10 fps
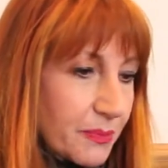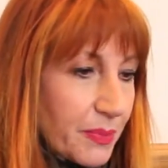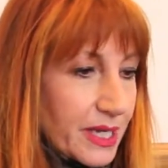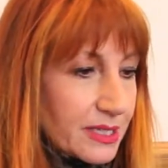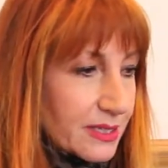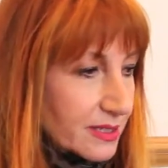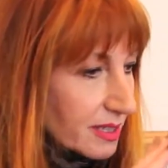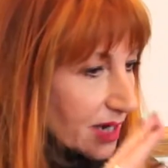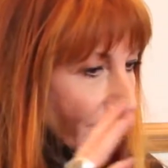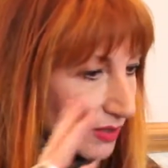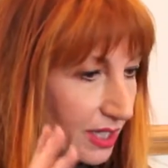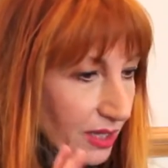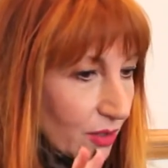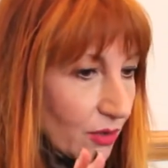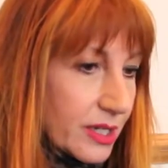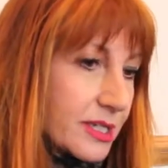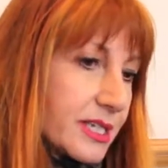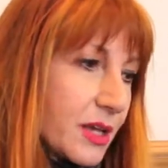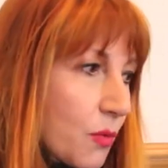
to pieces and have a little look and see